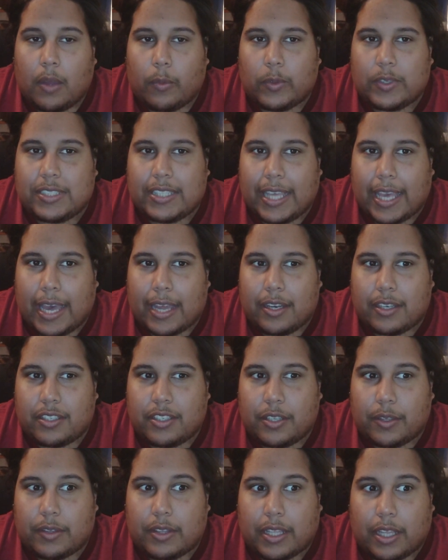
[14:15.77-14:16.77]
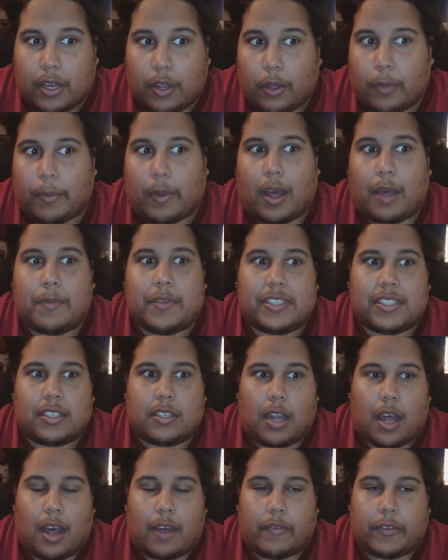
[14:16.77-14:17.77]
was the attitude that Obama's
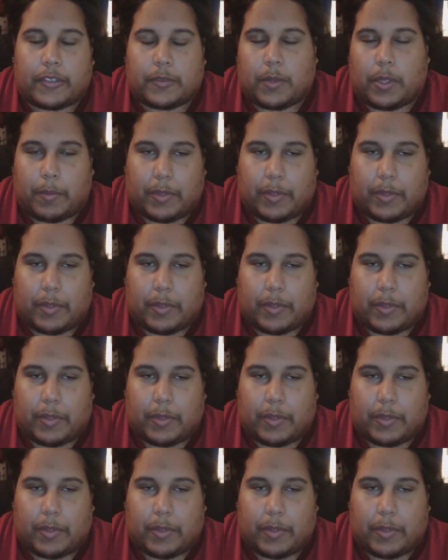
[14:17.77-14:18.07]
in office,